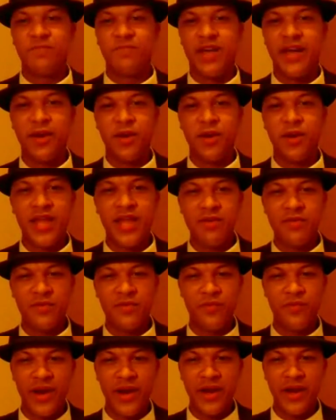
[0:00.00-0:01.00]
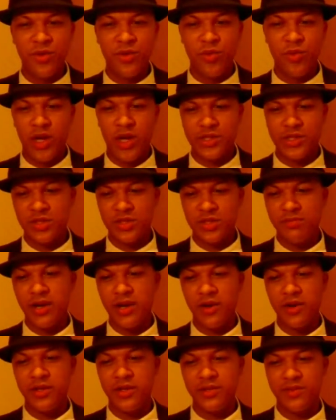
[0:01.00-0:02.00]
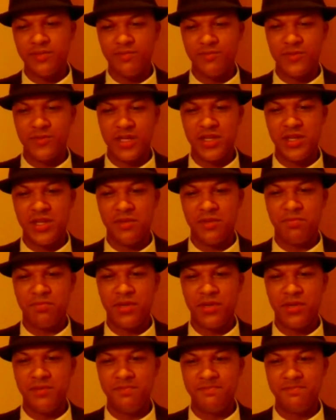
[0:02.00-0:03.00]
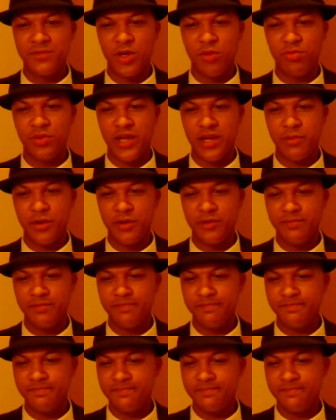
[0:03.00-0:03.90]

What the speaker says: I already have a friend who wants to marry the Kingpin. Don't blame her.